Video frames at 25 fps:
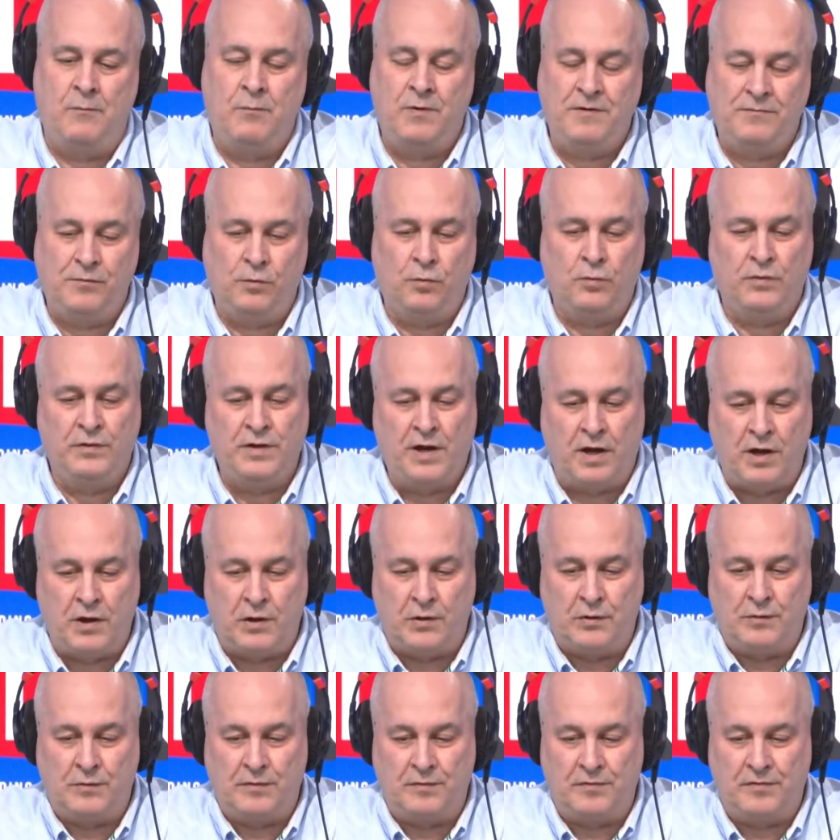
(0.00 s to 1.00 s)
we've all
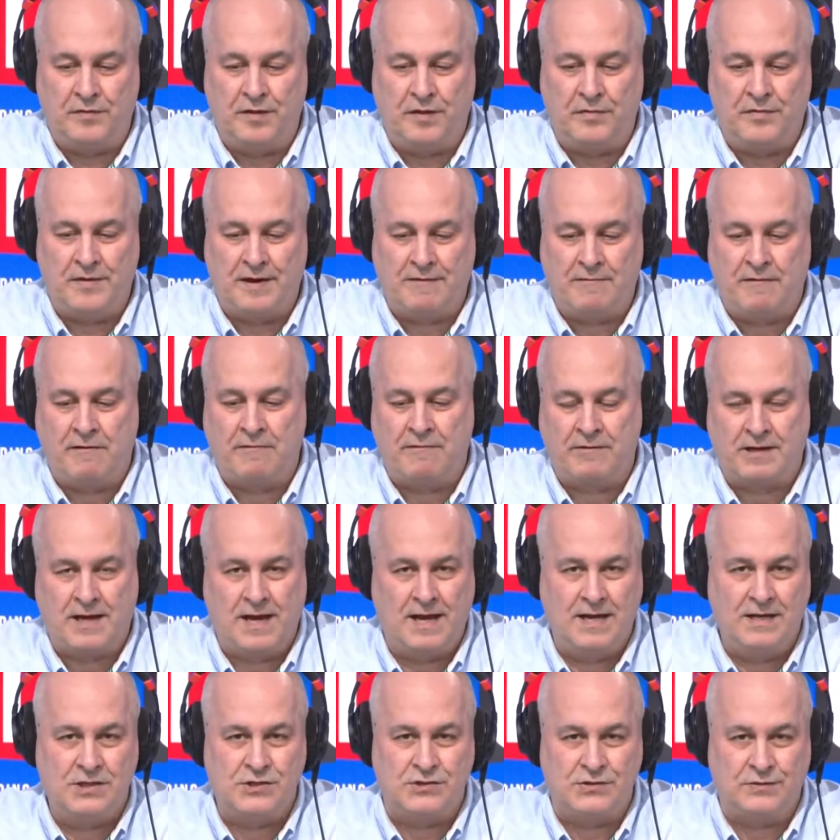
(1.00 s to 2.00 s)
known that there are
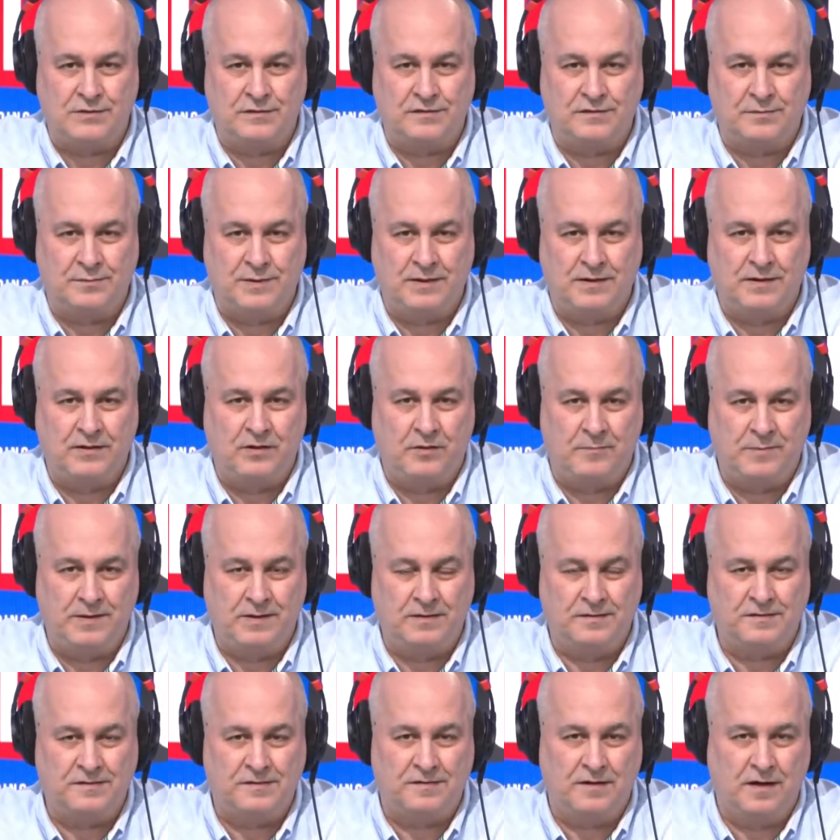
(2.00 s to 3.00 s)
occasions when
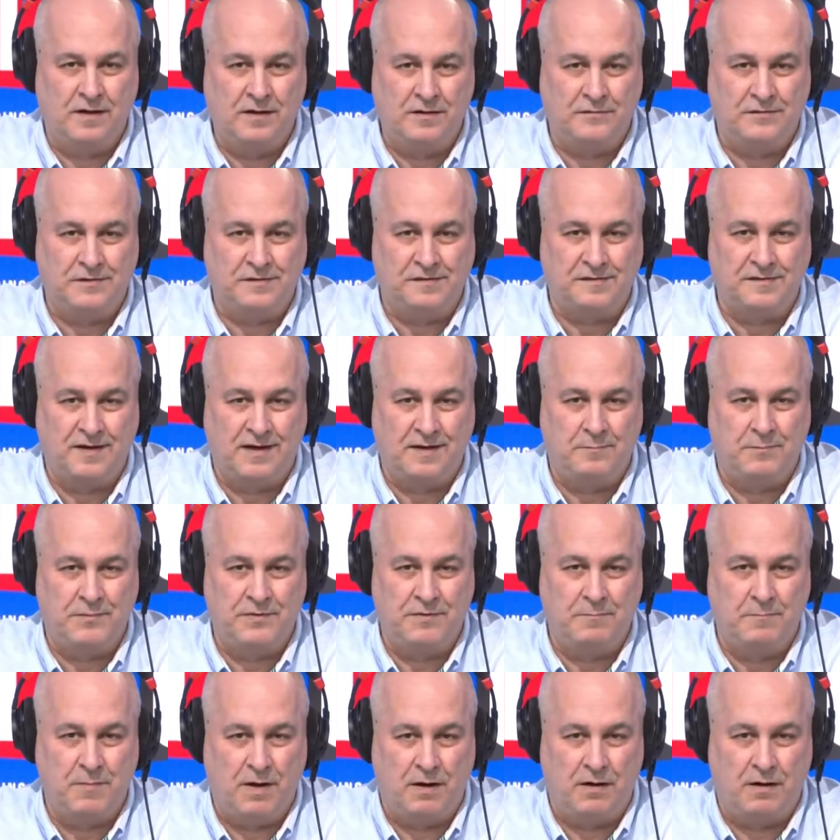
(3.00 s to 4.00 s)
lobbyists overstep
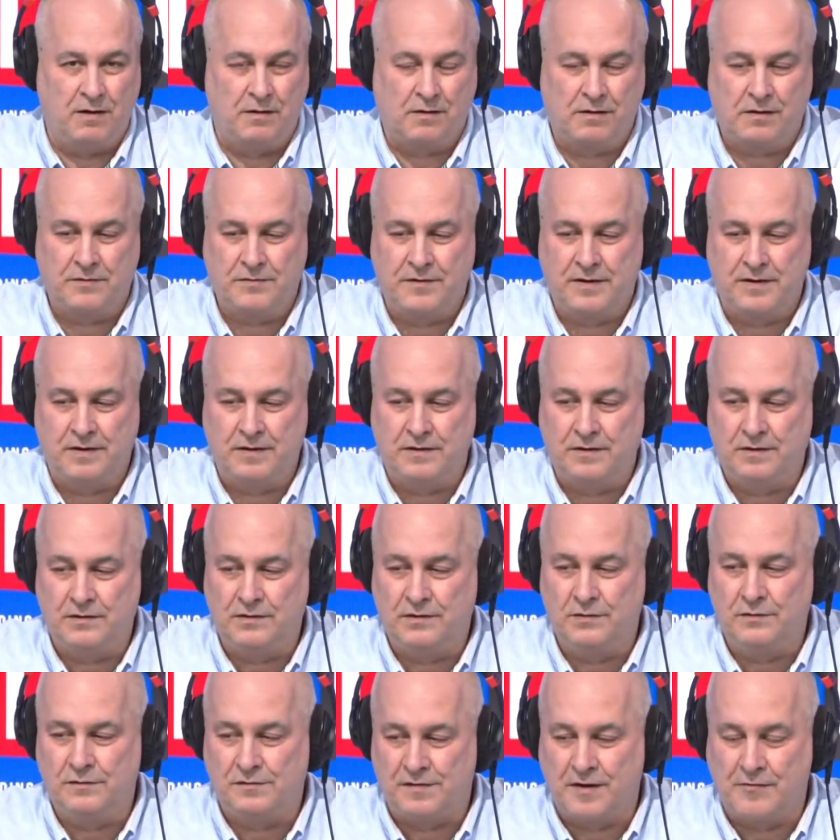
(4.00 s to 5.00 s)
the mark. They
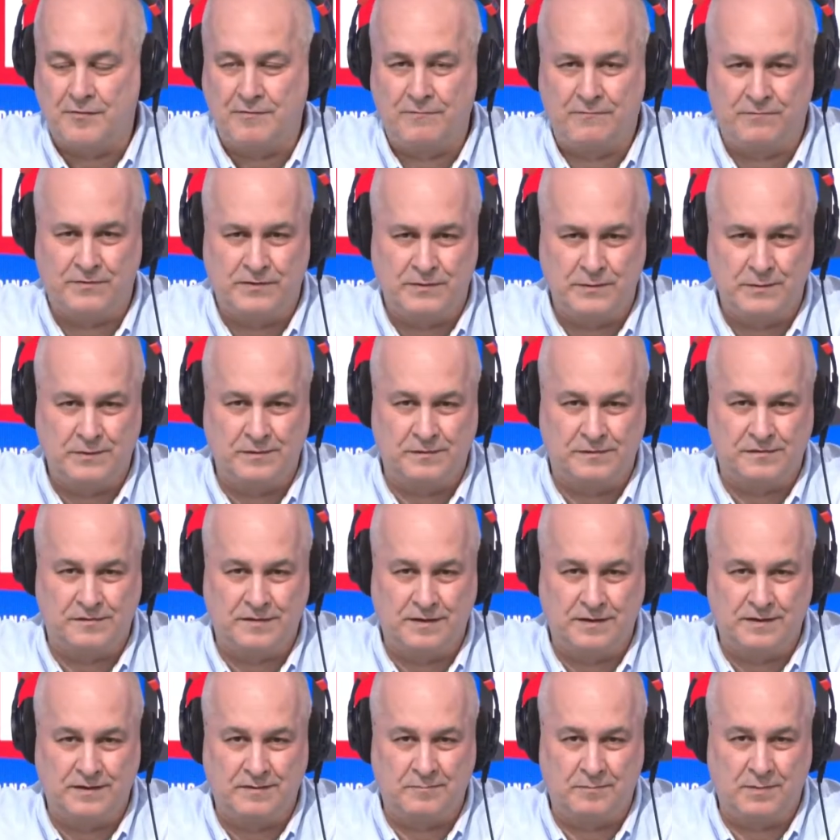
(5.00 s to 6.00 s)
use their influence
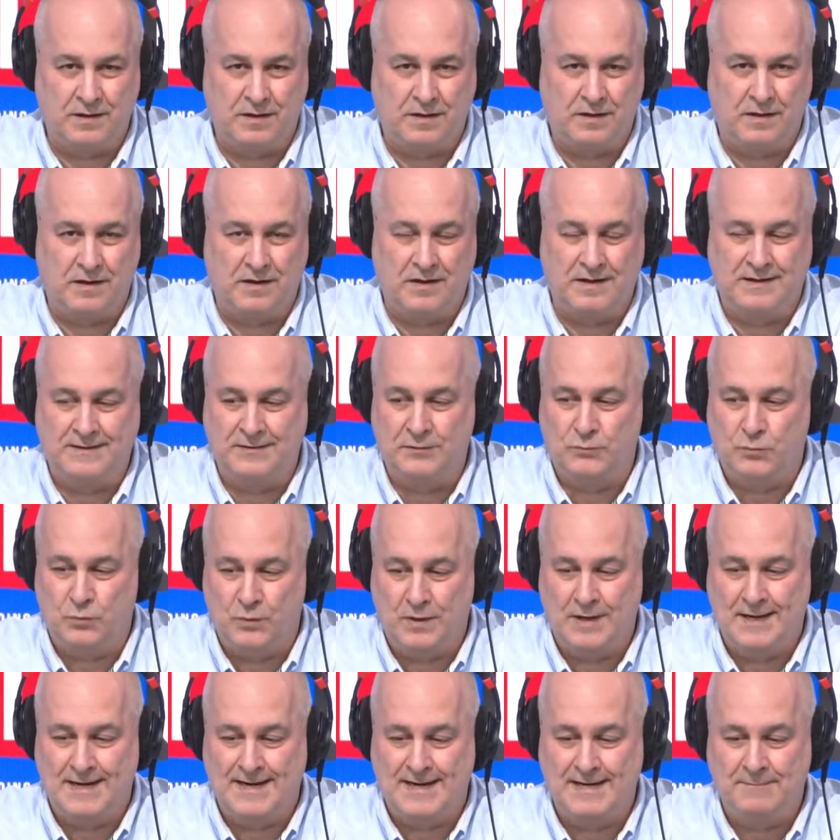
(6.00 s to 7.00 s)
in a malign
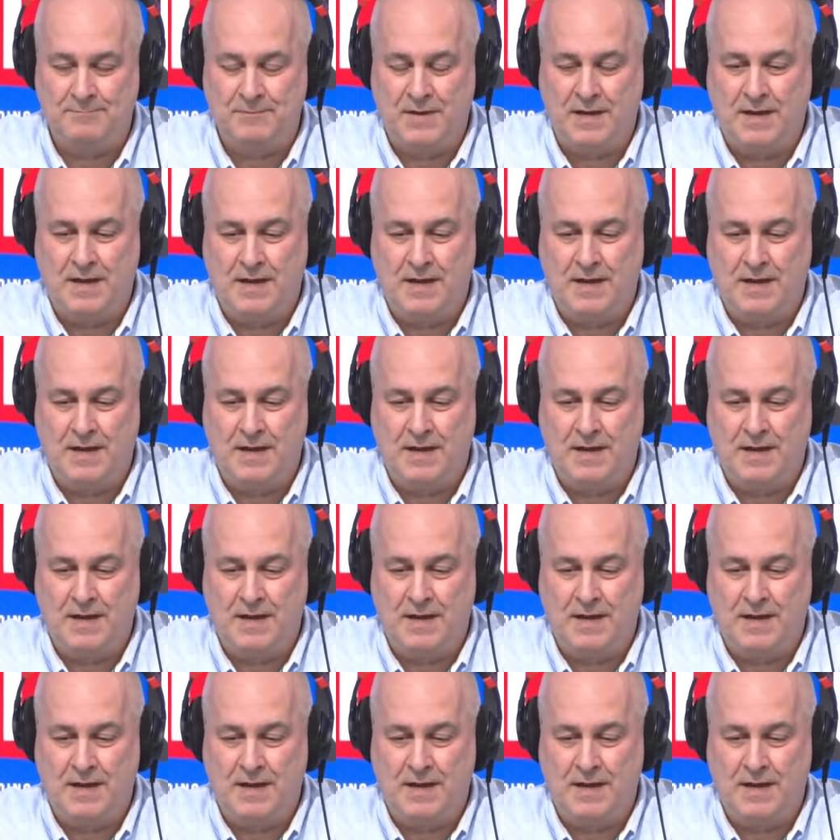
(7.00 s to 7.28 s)
way.